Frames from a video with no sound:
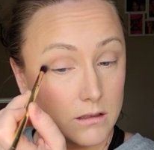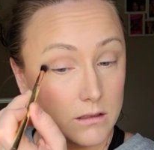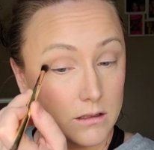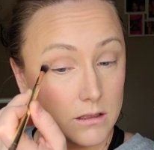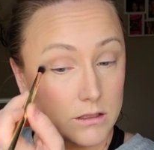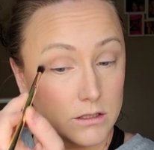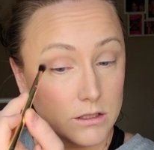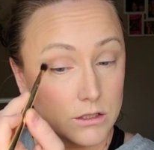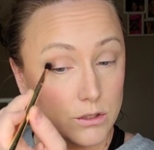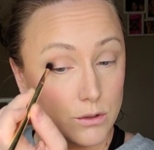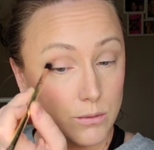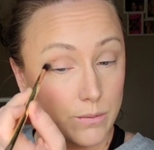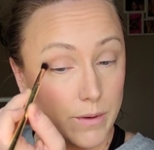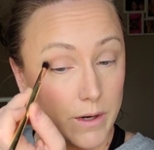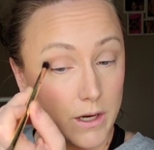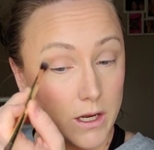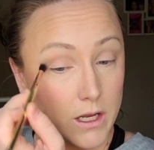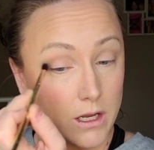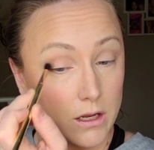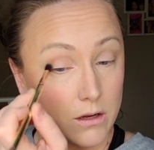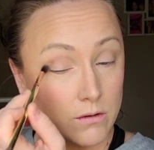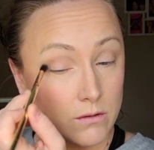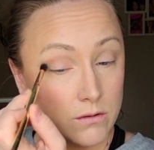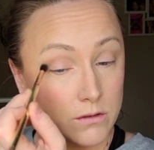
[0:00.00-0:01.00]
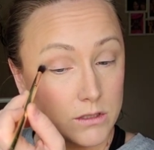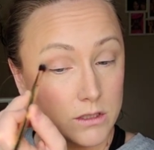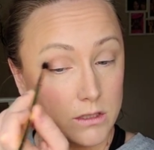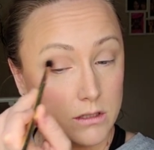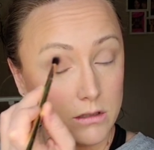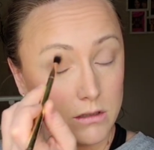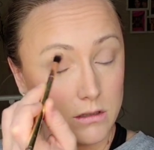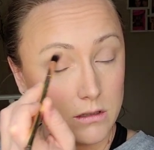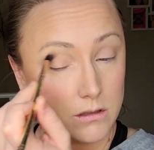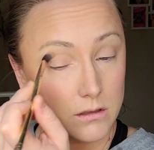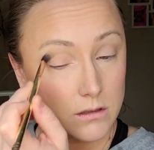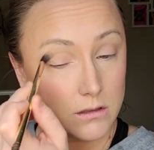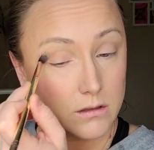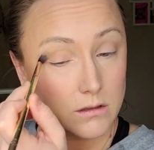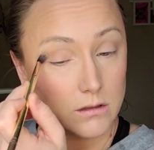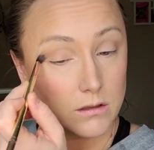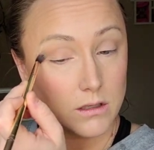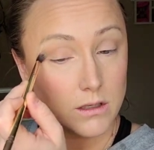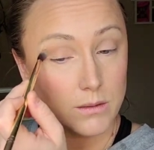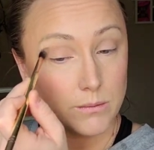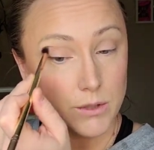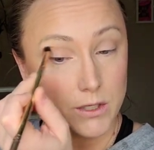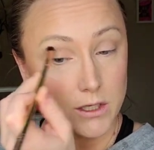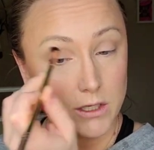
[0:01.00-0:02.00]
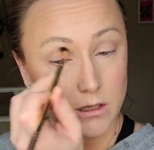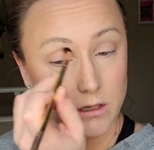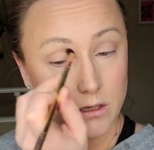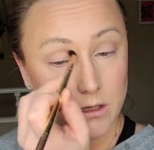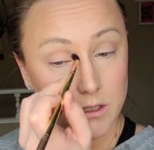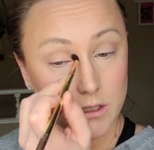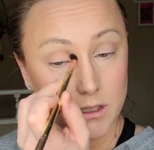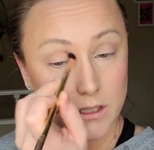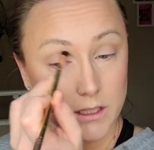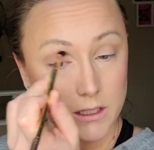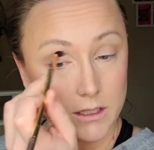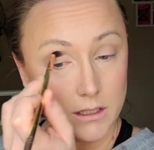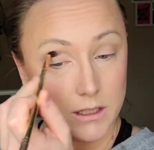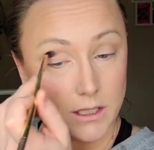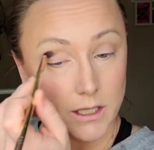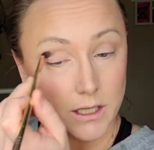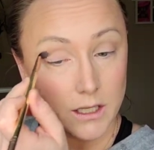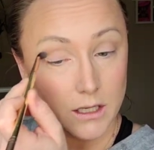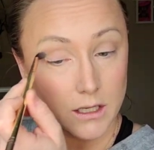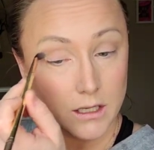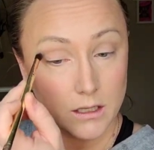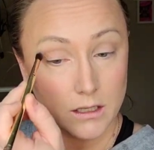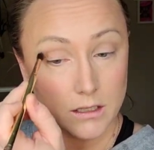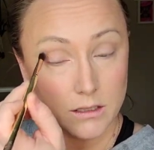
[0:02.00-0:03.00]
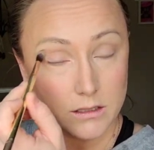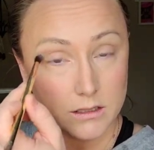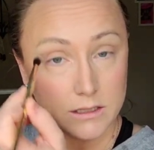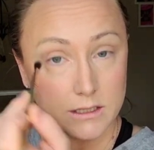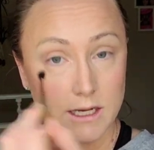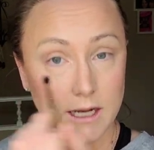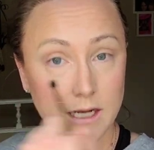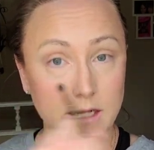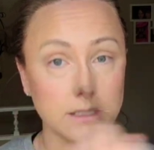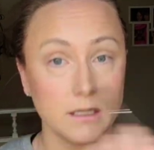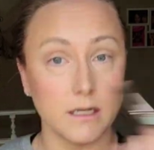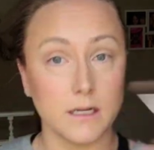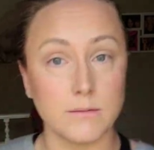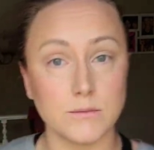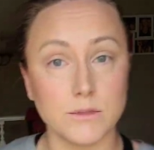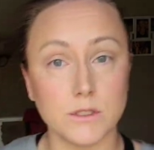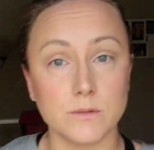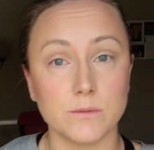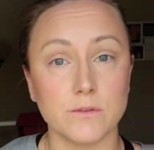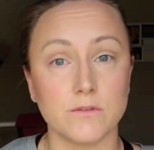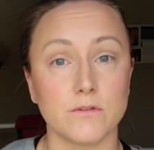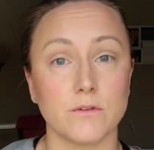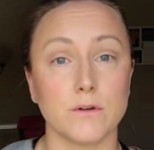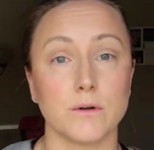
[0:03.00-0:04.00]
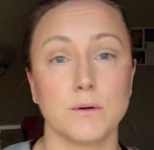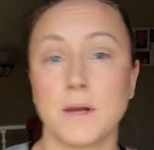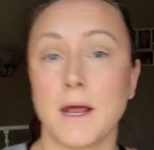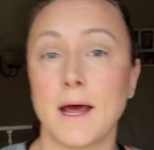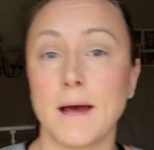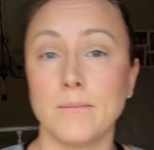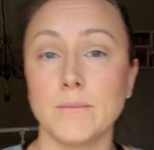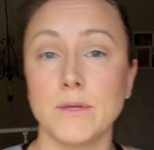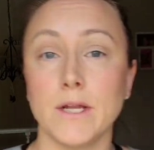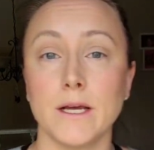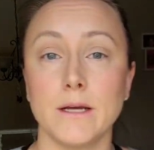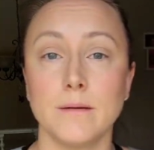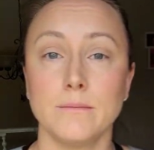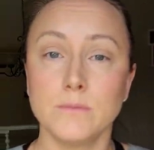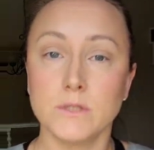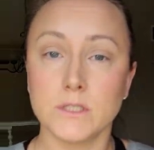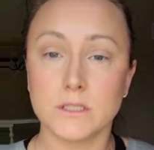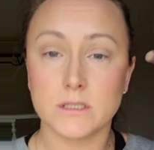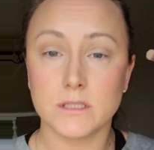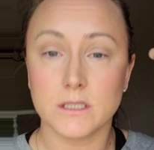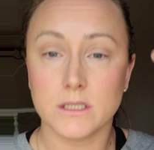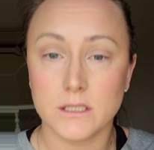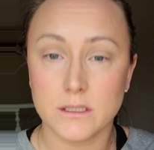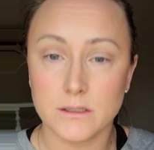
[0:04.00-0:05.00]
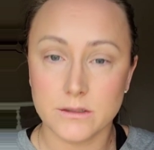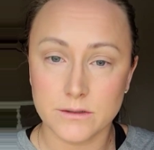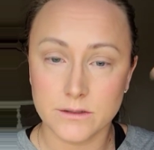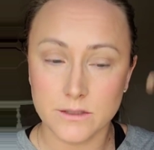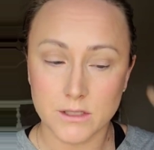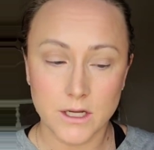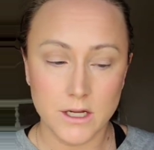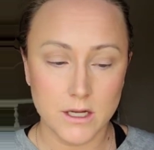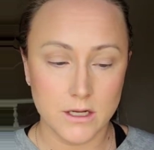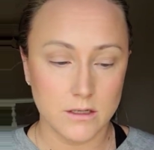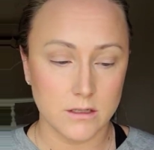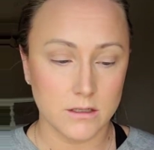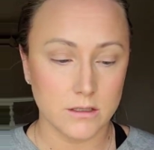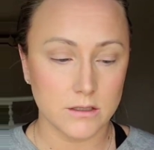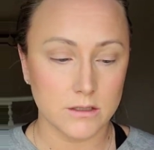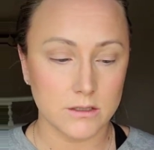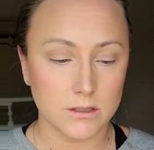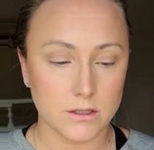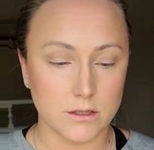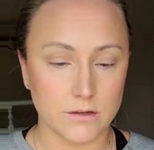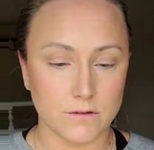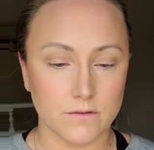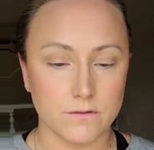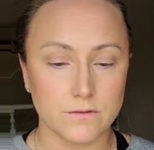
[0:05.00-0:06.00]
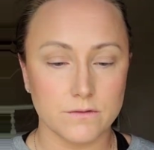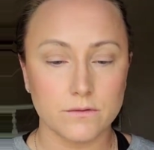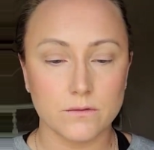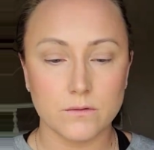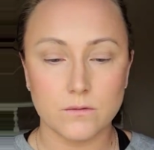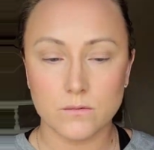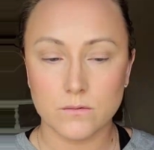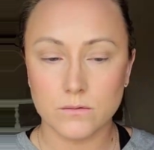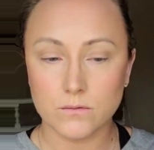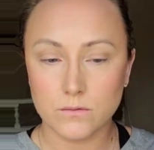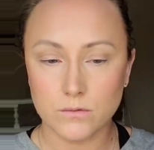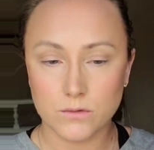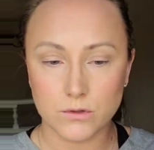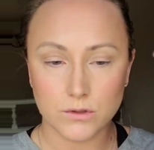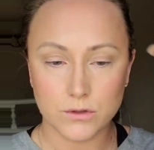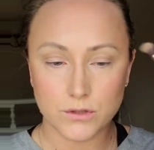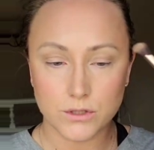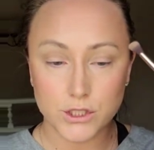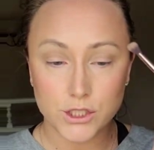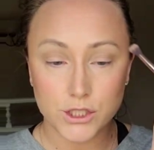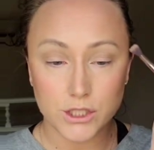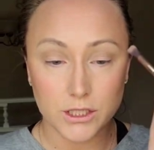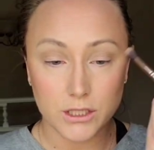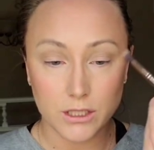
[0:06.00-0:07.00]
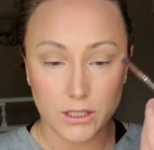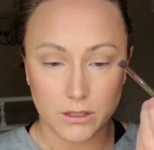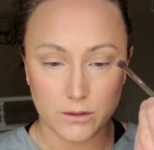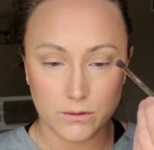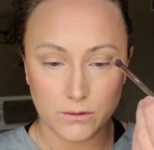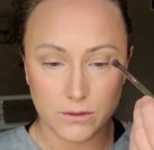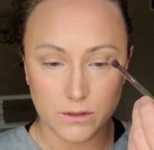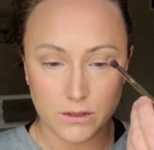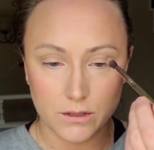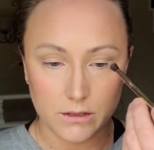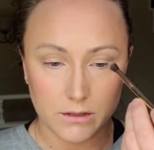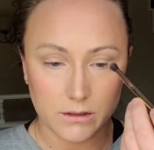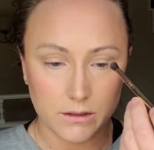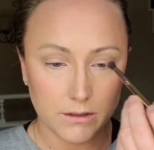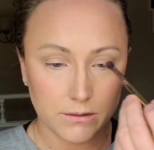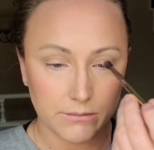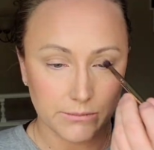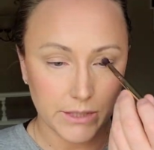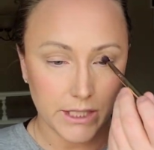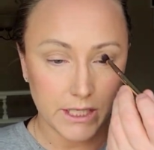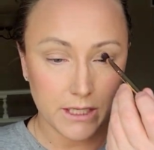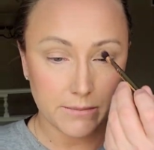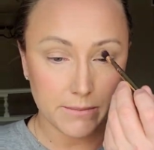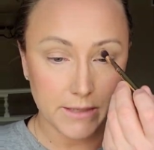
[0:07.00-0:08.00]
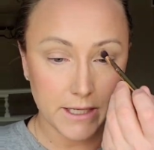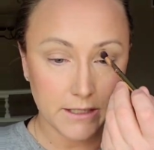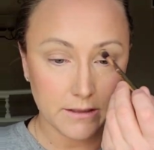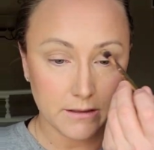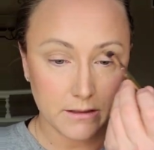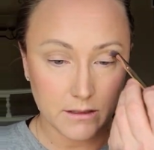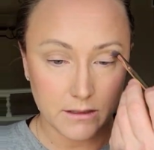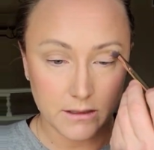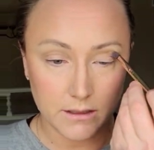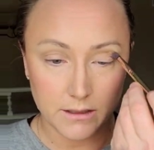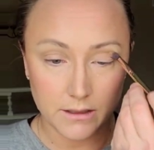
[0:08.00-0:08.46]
Super cute. I put it on at like snack time just before nap time, just to sort of chill out the mini men.